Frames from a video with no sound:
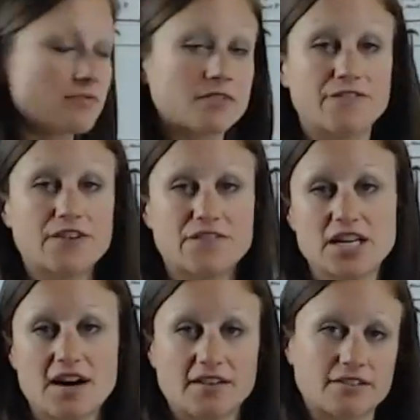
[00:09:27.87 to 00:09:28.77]

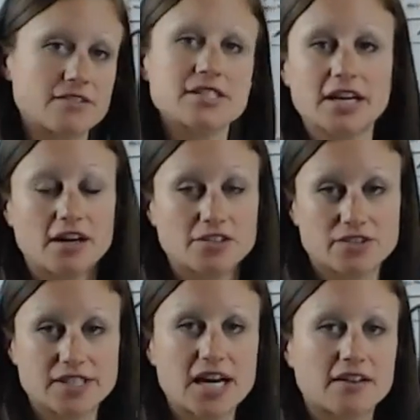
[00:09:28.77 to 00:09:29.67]
$50, that
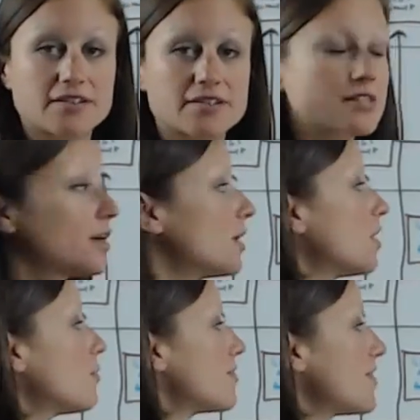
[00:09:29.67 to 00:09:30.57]
$100,
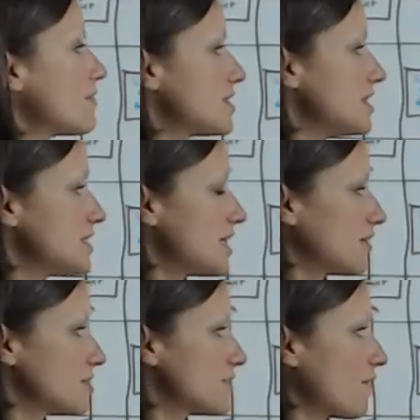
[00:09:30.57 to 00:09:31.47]
without detail
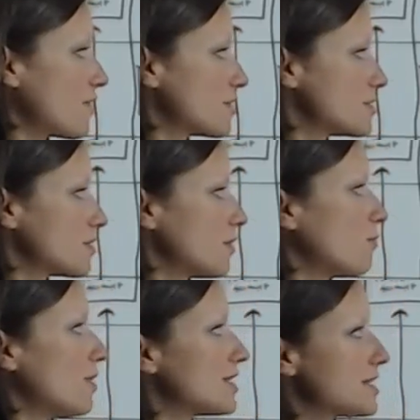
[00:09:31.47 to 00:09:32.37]
as far as
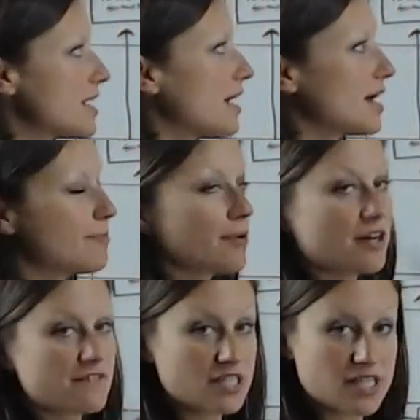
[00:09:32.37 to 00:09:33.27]
what type
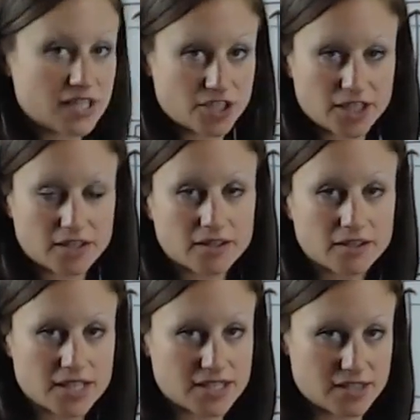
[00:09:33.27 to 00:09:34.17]
of deduction
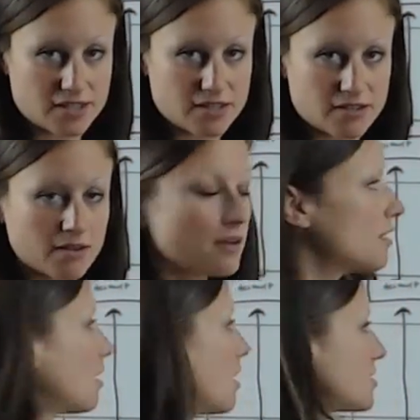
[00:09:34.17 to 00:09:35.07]
this is
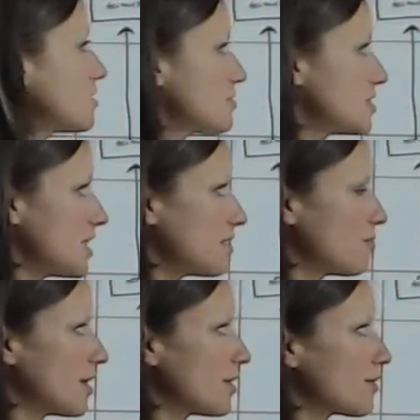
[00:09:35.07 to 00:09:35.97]
associated
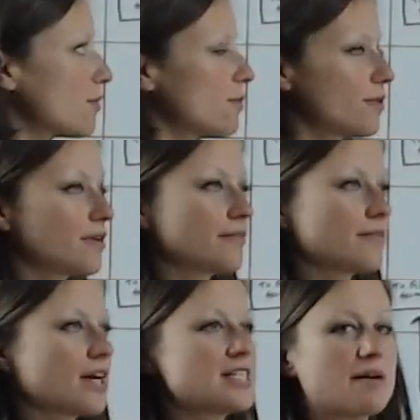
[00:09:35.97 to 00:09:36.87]
with, or
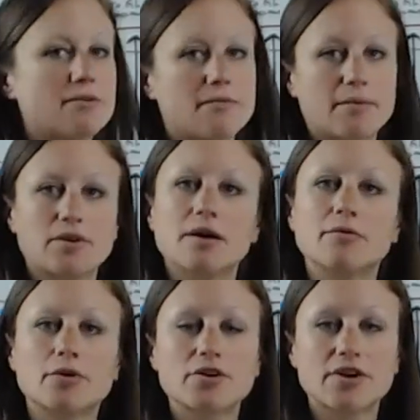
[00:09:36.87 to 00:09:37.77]
a debit memo number
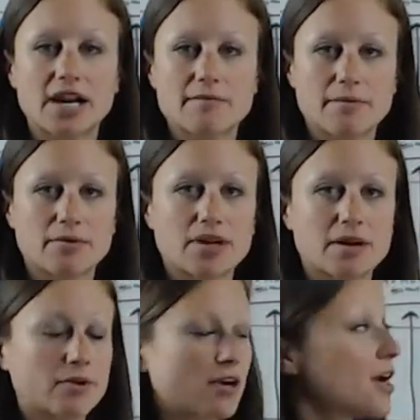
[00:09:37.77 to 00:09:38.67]
or a credit memo number,